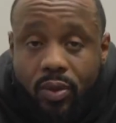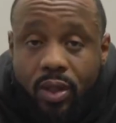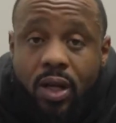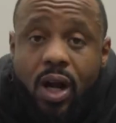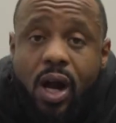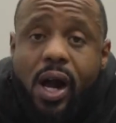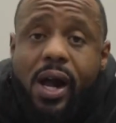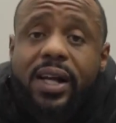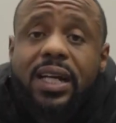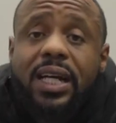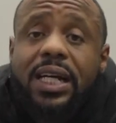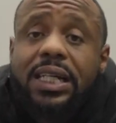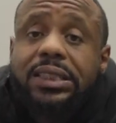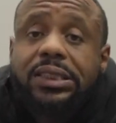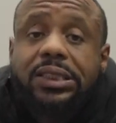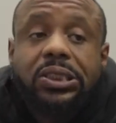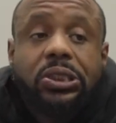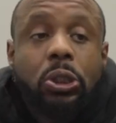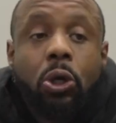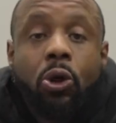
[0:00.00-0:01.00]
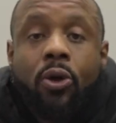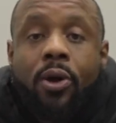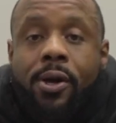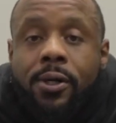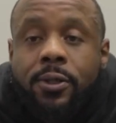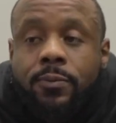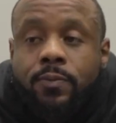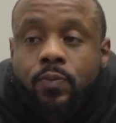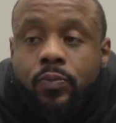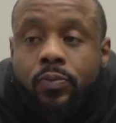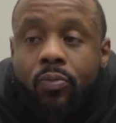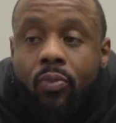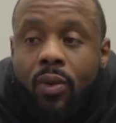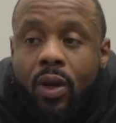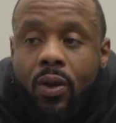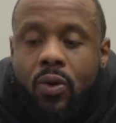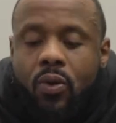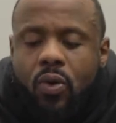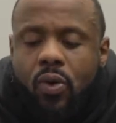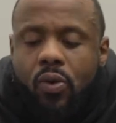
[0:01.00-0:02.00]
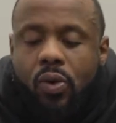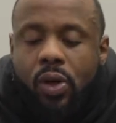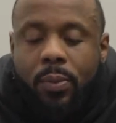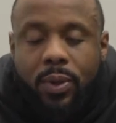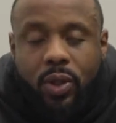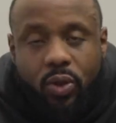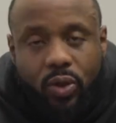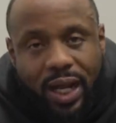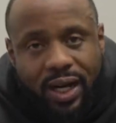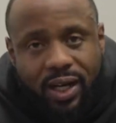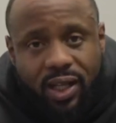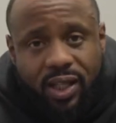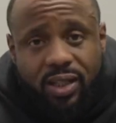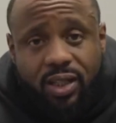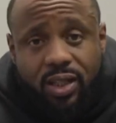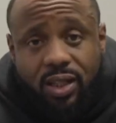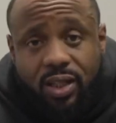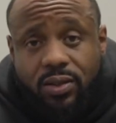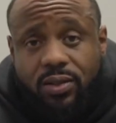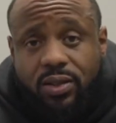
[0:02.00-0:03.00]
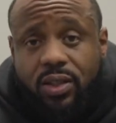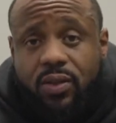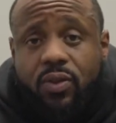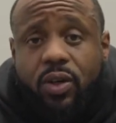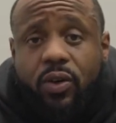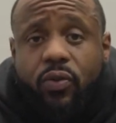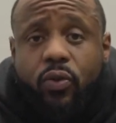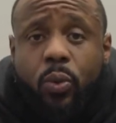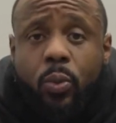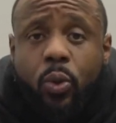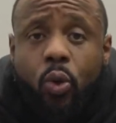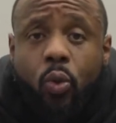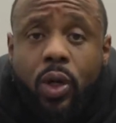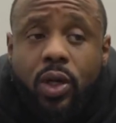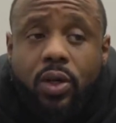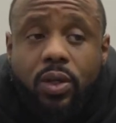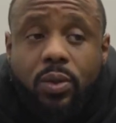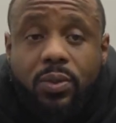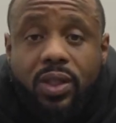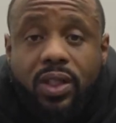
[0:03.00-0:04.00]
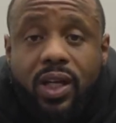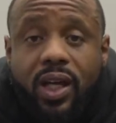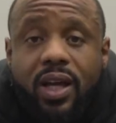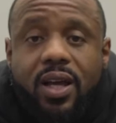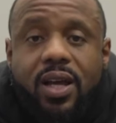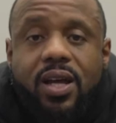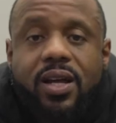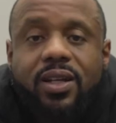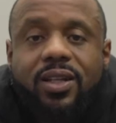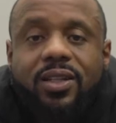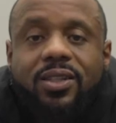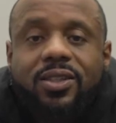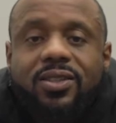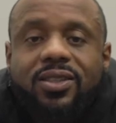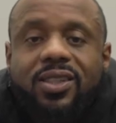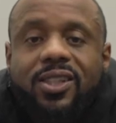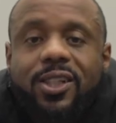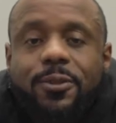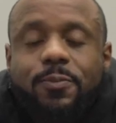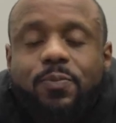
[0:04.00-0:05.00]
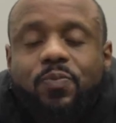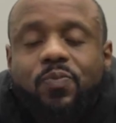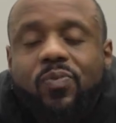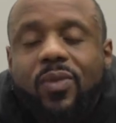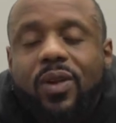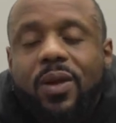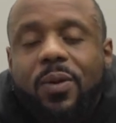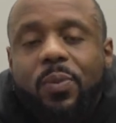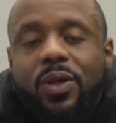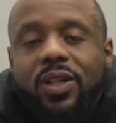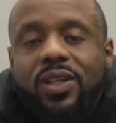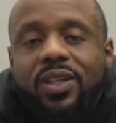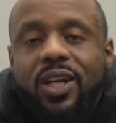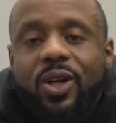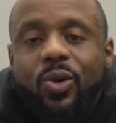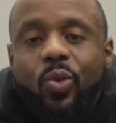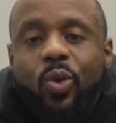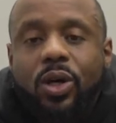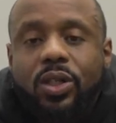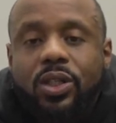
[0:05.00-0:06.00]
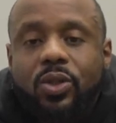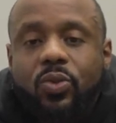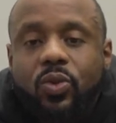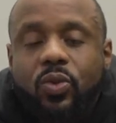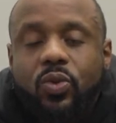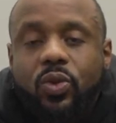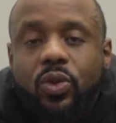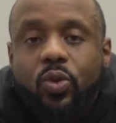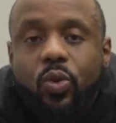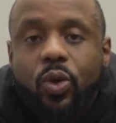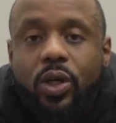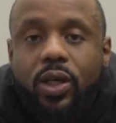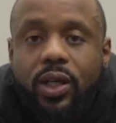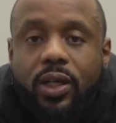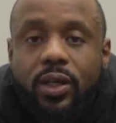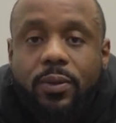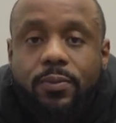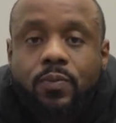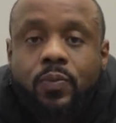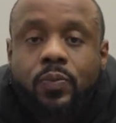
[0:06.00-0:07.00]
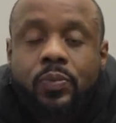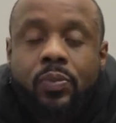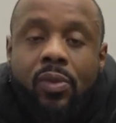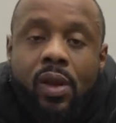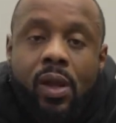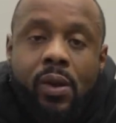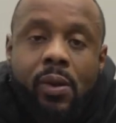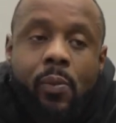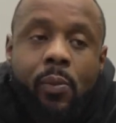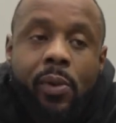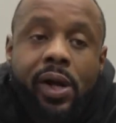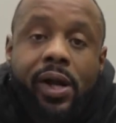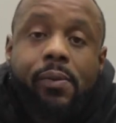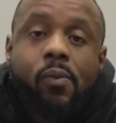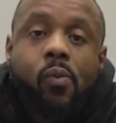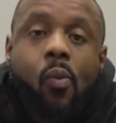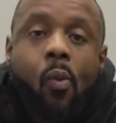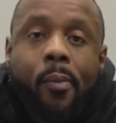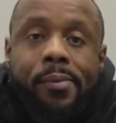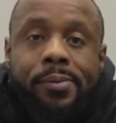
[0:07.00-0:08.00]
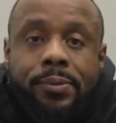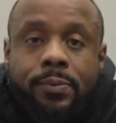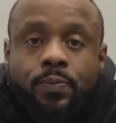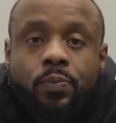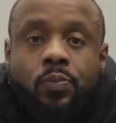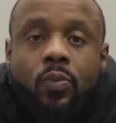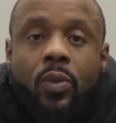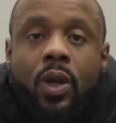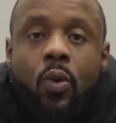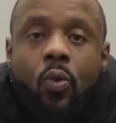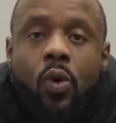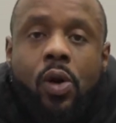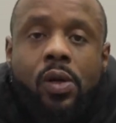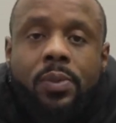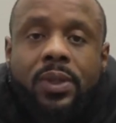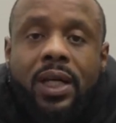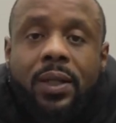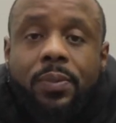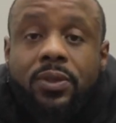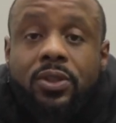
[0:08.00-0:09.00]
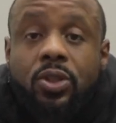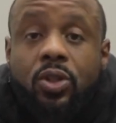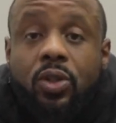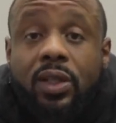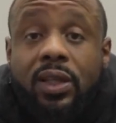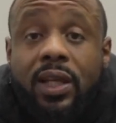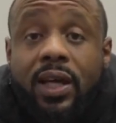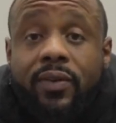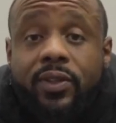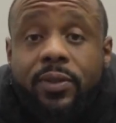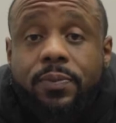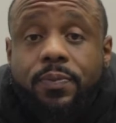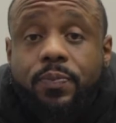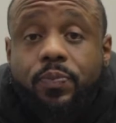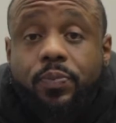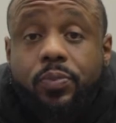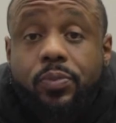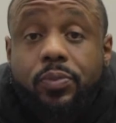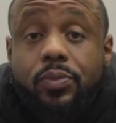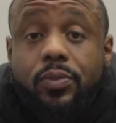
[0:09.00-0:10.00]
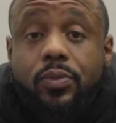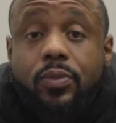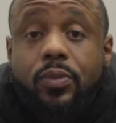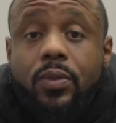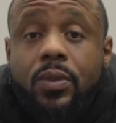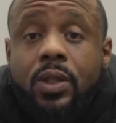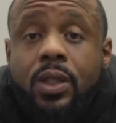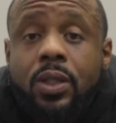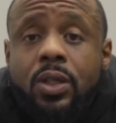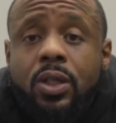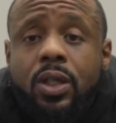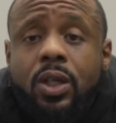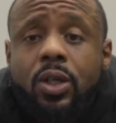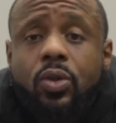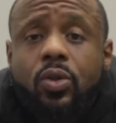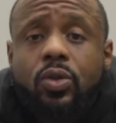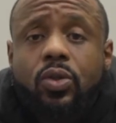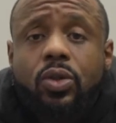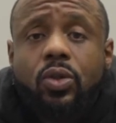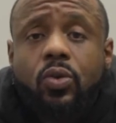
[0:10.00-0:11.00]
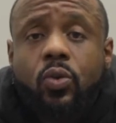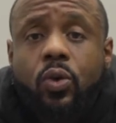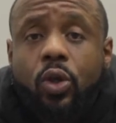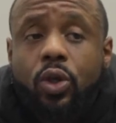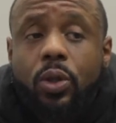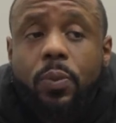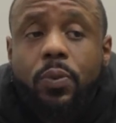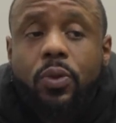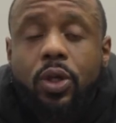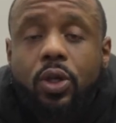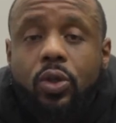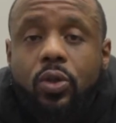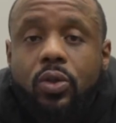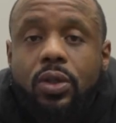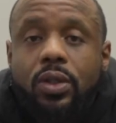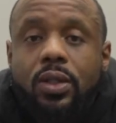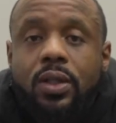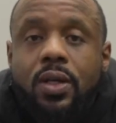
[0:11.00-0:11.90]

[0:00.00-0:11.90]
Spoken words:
All right, guys. I mean, I didn't get to give you a formal welcome today because Billy kind of walked in when we were working. But welcome to episode 11, you know, Road to Pro.